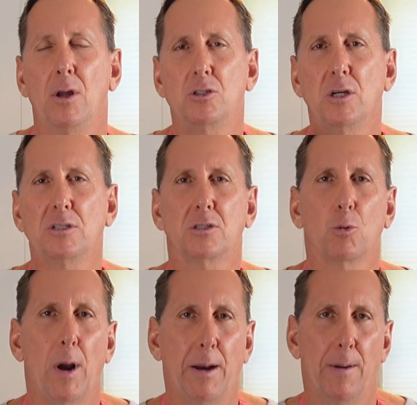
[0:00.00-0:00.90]
just the
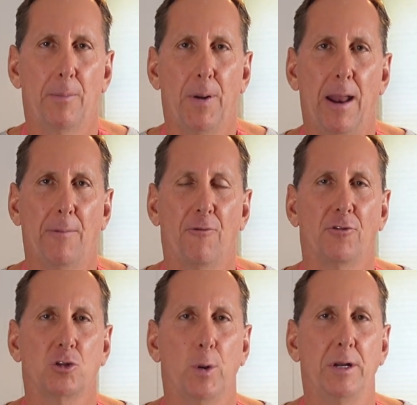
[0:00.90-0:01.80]
right amount of pineapple
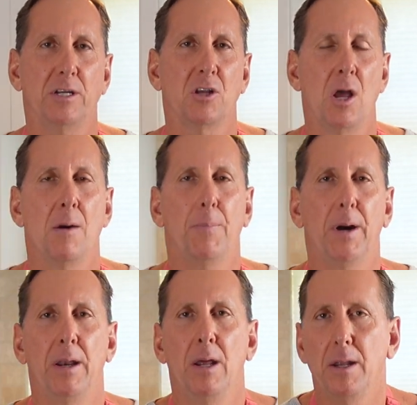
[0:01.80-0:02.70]
for sweetness,
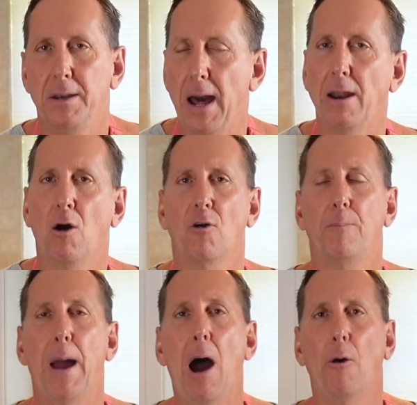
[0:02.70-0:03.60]
but not
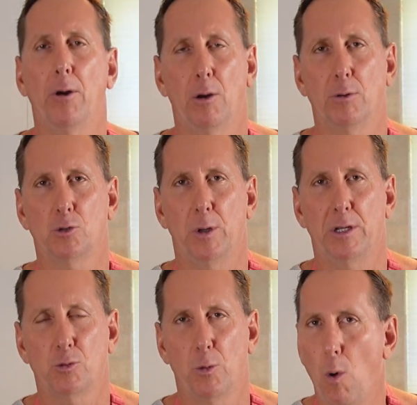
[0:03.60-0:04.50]
overpowering it with
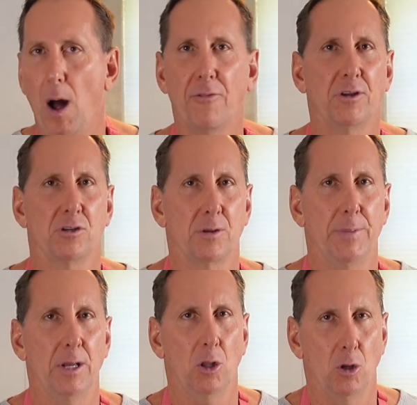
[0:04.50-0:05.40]
sweetness. We want this to
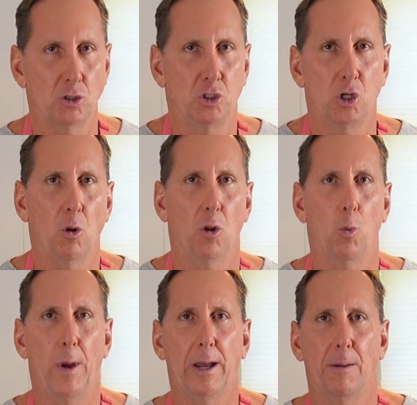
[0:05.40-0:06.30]
be a little jolt, a
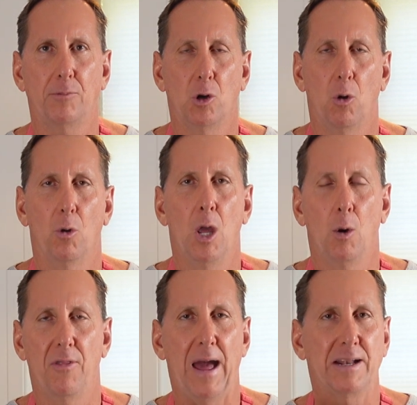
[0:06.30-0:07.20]
wake-up jolt
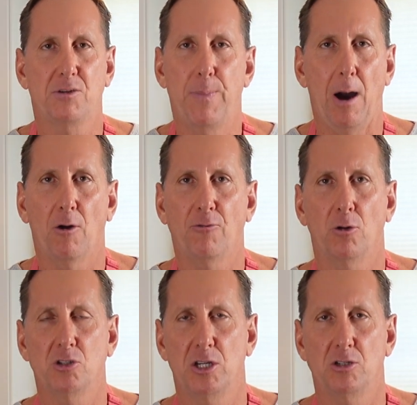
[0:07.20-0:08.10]
with that powerful
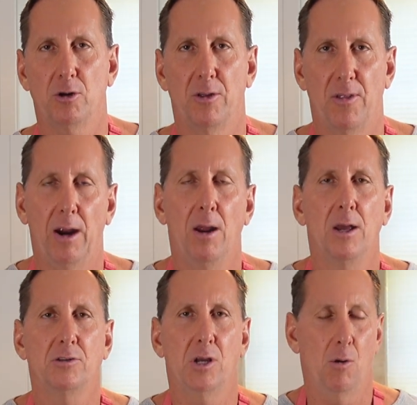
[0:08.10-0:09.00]
ginger in there.
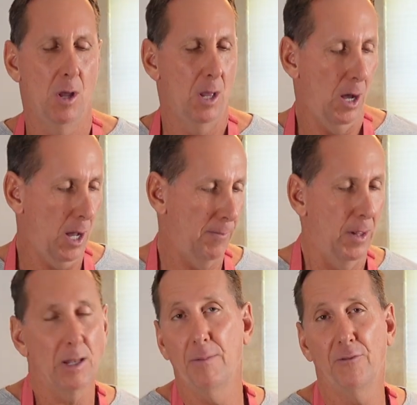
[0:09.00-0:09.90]
So
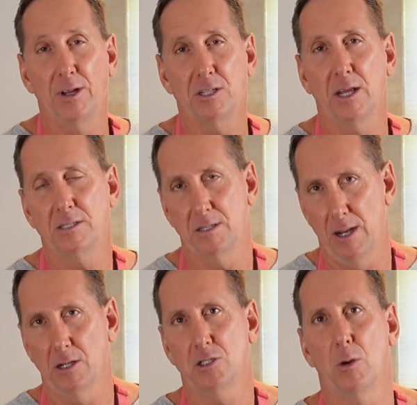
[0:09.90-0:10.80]
let me finish this,
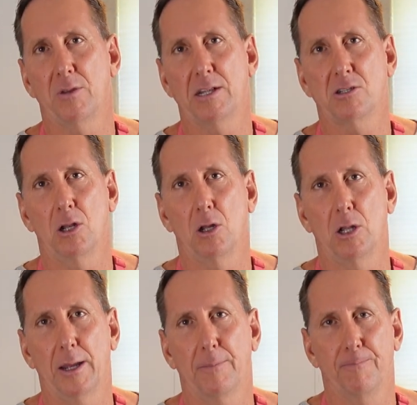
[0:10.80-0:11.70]
and I'll show you what that's going to look
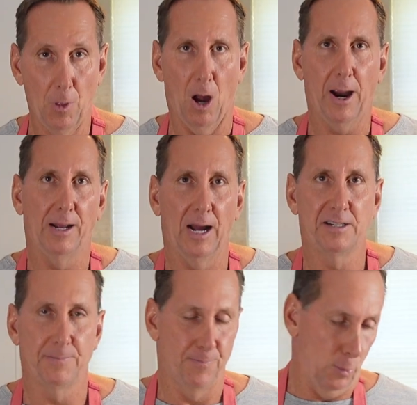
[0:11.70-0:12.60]
like. All right,
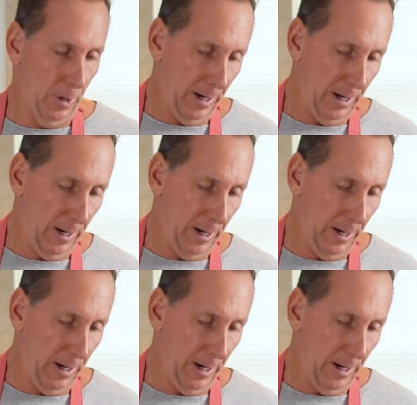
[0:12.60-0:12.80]
guys, we're